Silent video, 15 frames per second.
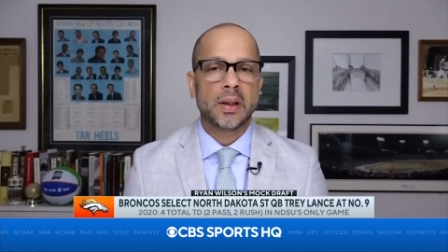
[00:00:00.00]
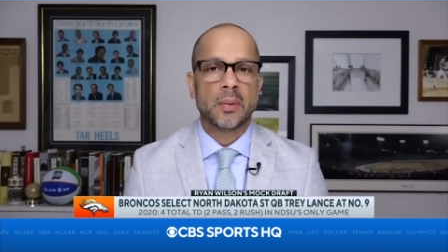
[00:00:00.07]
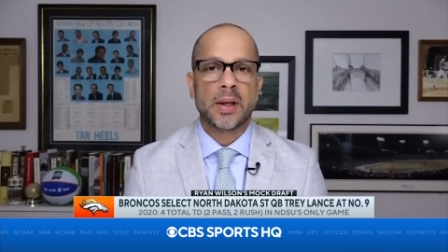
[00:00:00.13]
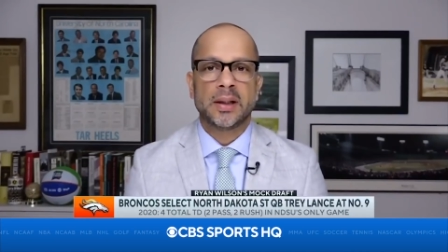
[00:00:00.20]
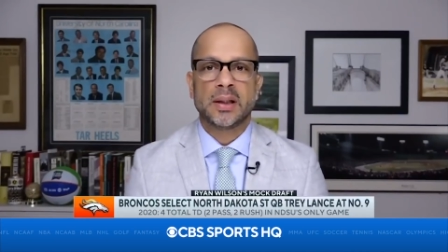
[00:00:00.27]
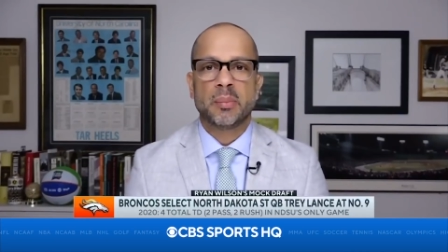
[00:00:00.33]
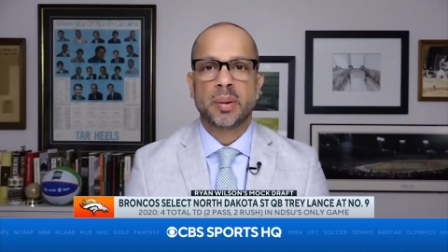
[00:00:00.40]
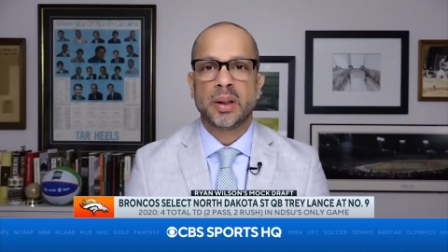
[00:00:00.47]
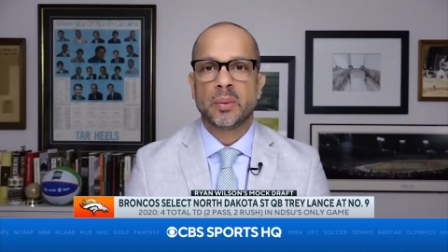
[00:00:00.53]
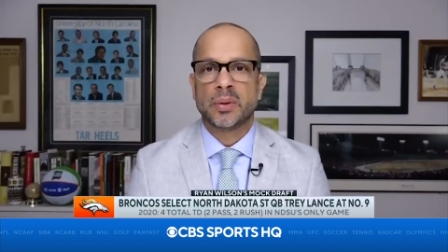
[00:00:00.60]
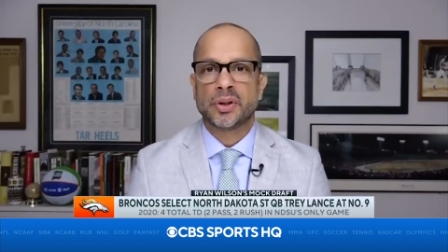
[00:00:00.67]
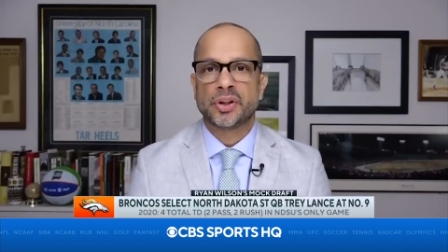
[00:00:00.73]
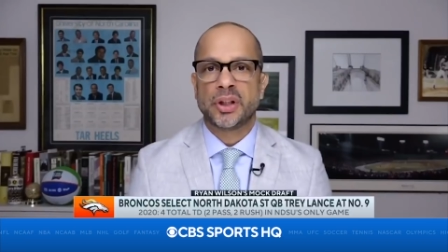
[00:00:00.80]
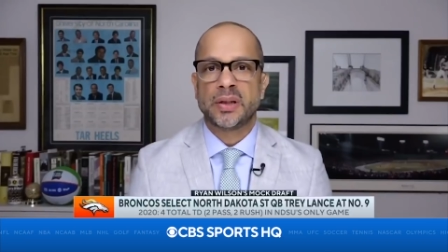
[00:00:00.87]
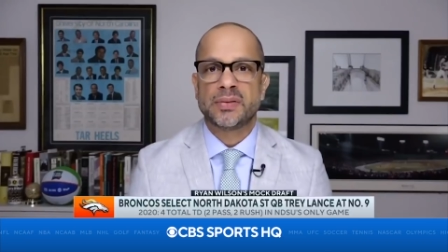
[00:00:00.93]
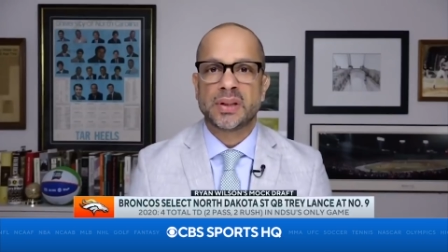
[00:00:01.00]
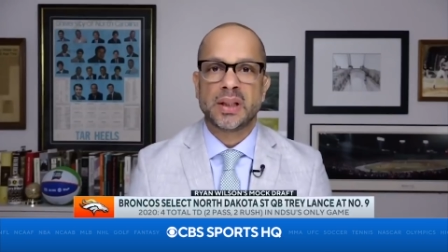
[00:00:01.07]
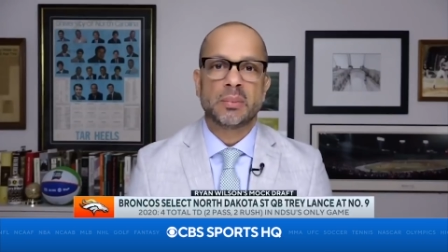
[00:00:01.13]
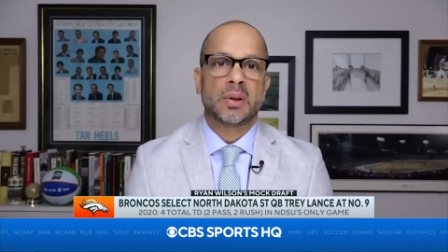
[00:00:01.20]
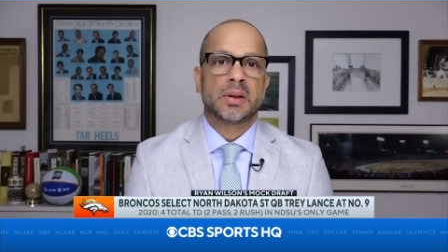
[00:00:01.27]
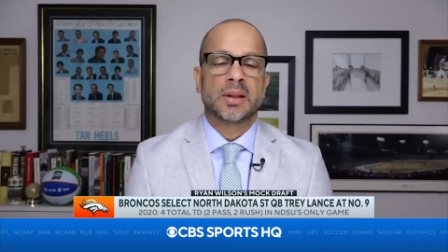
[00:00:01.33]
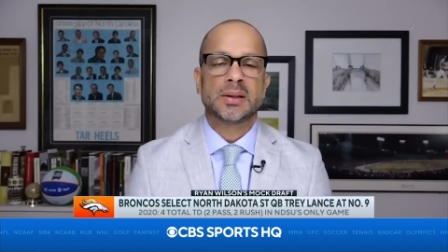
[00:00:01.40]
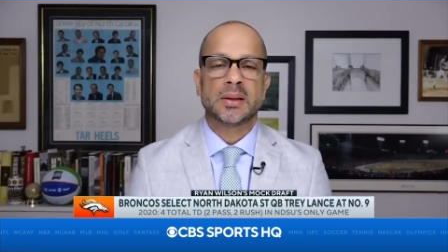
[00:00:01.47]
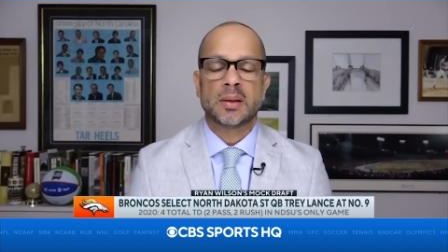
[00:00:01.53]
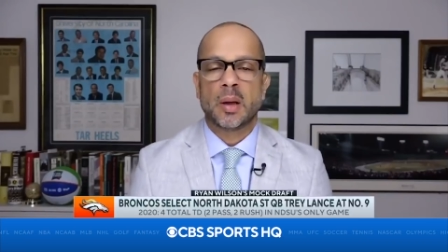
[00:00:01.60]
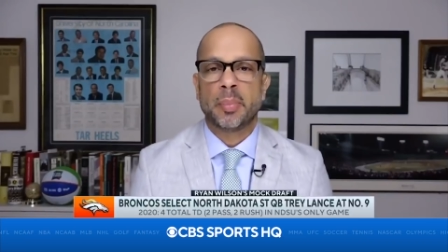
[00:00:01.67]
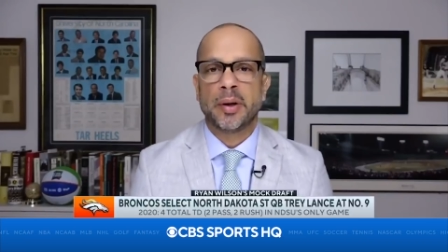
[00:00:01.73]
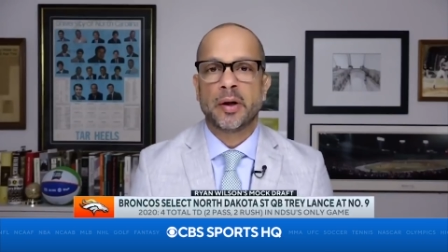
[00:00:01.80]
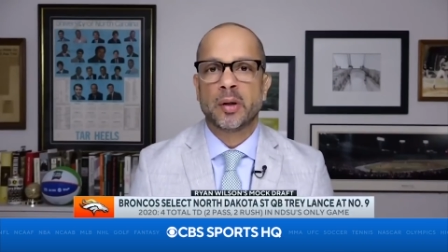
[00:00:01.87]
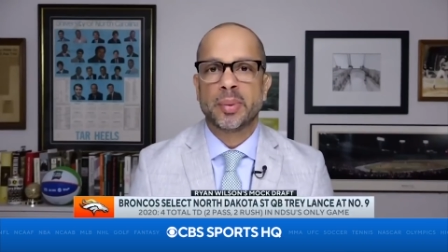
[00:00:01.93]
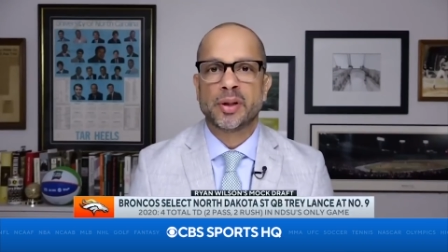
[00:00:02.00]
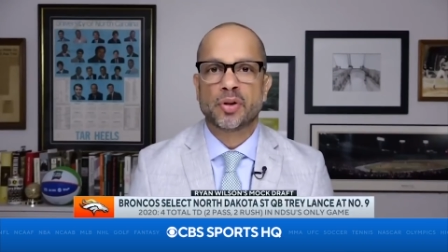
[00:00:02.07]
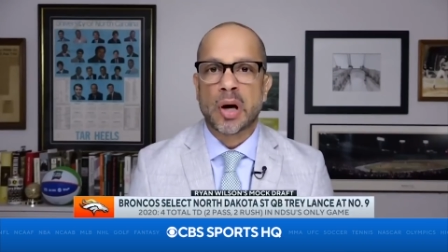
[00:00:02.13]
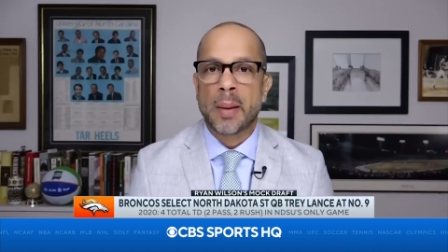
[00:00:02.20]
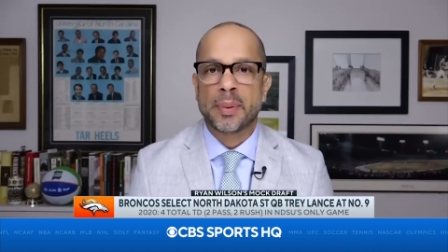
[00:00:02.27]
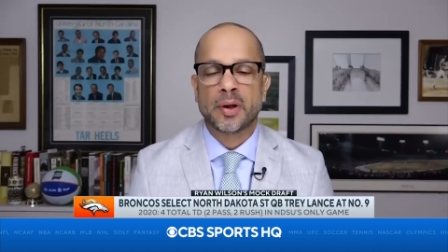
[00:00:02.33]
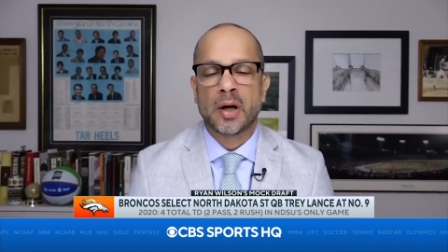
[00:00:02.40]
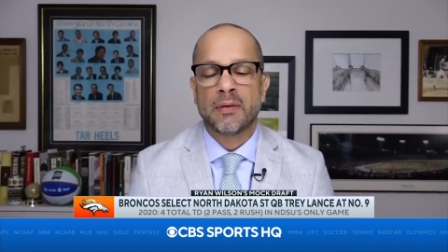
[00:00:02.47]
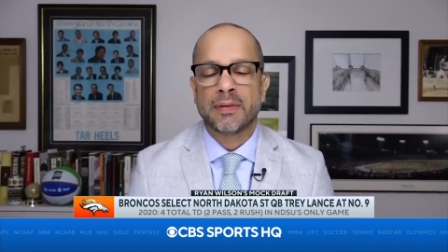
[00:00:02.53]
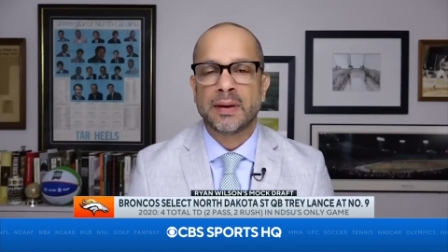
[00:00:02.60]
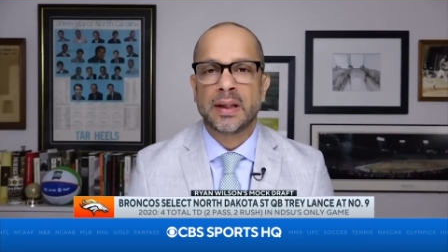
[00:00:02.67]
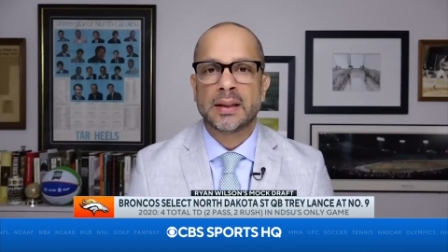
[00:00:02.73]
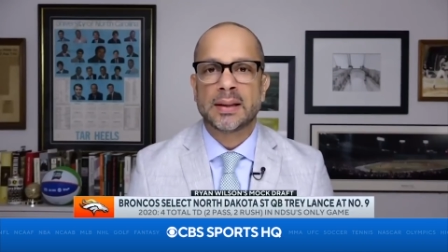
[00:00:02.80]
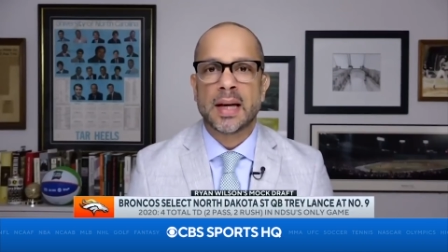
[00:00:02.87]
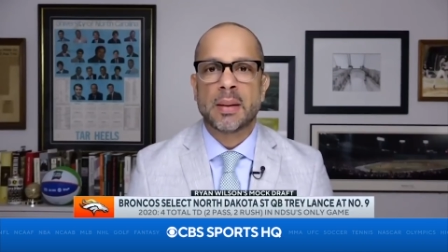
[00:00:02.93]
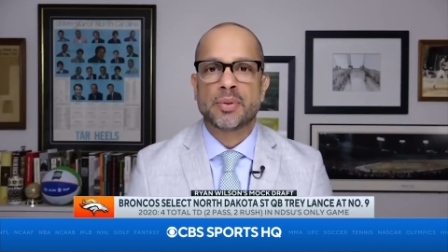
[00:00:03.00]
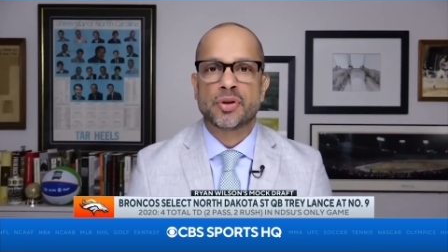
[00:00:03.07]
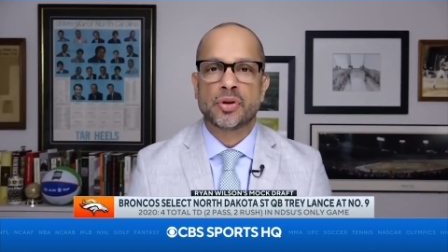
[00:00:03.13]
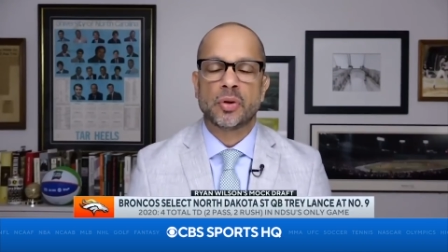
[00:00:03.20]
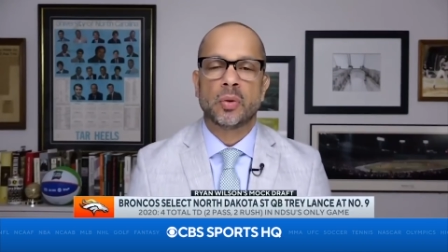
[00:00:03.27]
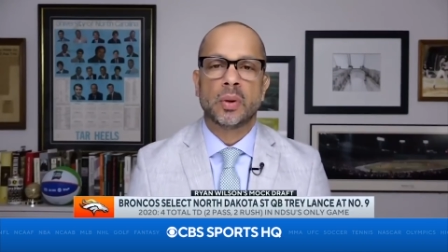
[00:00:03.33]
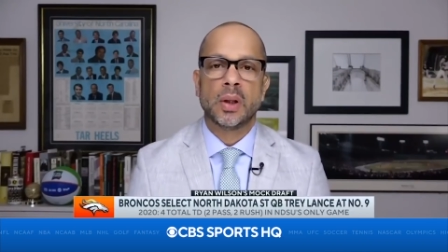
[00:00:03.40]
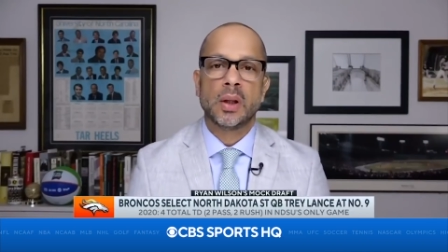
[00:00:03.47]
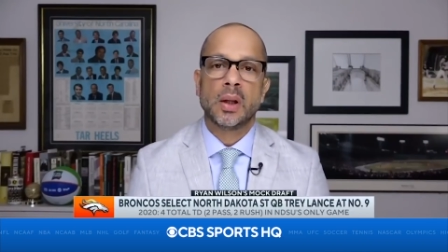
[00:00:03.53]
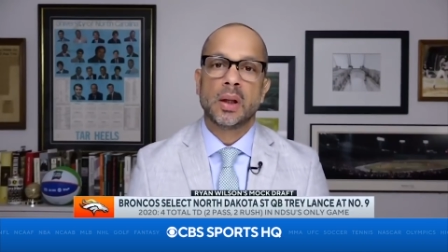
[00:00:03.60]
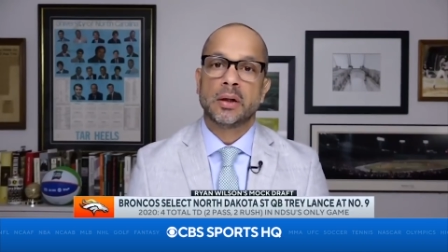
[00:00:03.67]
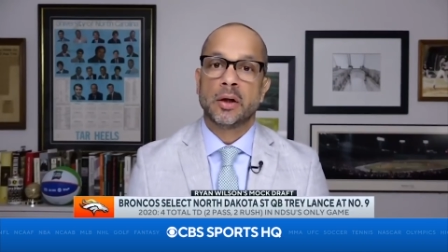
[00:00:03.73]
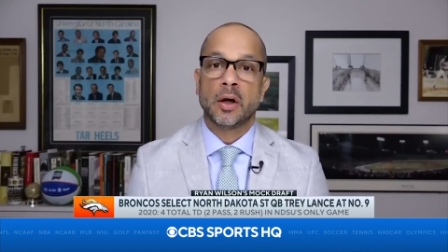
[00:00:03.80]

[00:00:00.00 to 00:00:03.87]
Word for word: anyway, to compete with the Chiefs team that doesn't appear to be dropping off anytime soon.